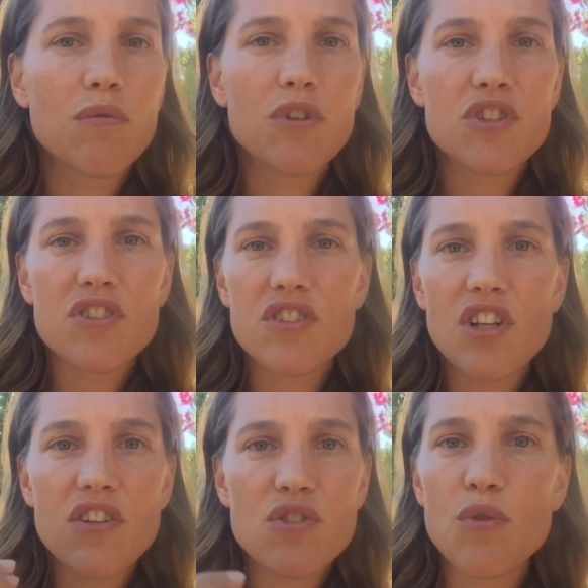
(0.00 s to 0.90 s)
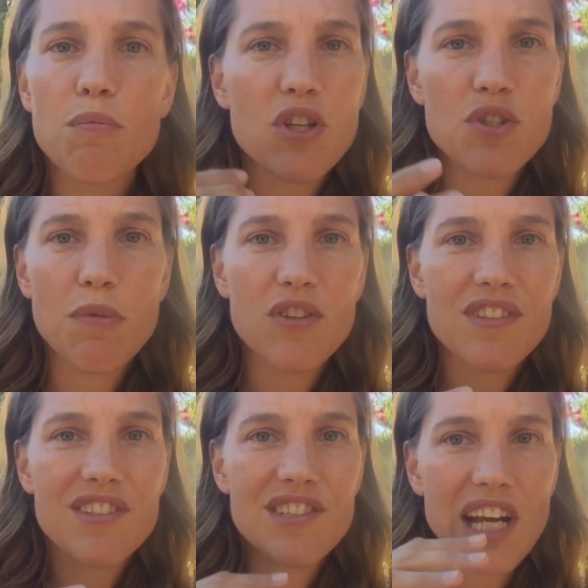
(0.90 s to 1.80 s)
which is not so much about
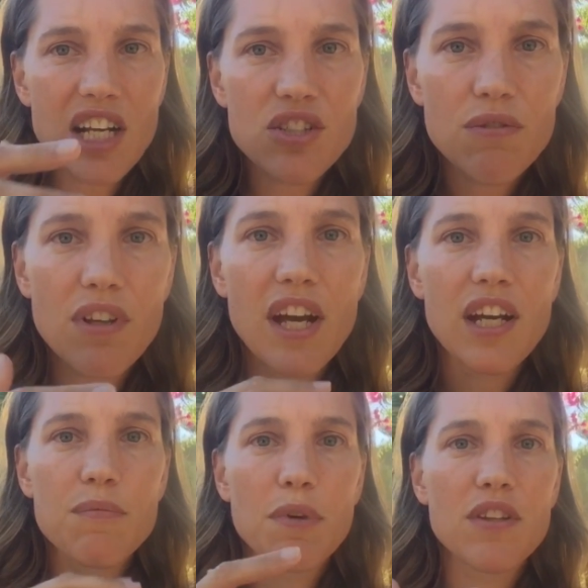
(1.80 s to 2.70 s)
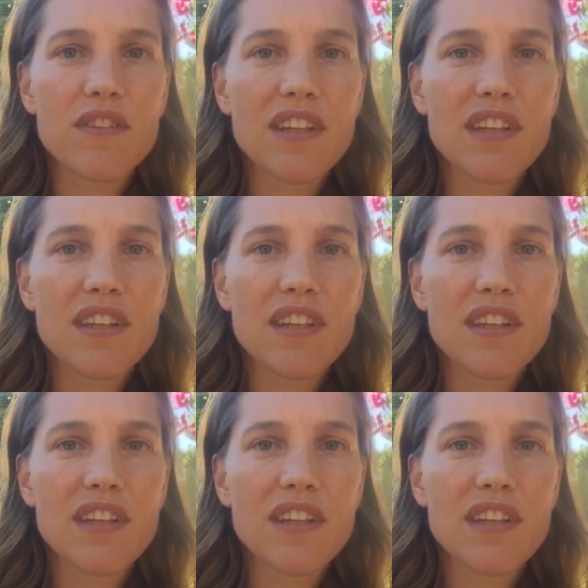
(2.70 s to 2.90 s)
the sexual act, but